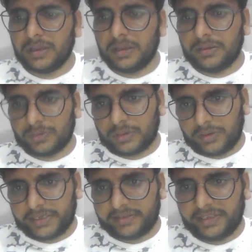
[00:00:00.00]
So now
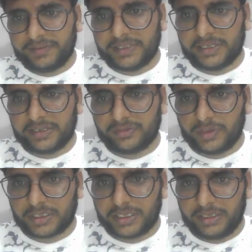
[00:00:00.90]
let's see whether it's
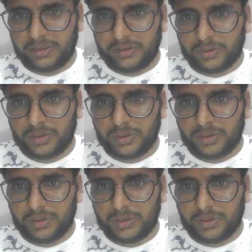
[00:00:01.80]
working good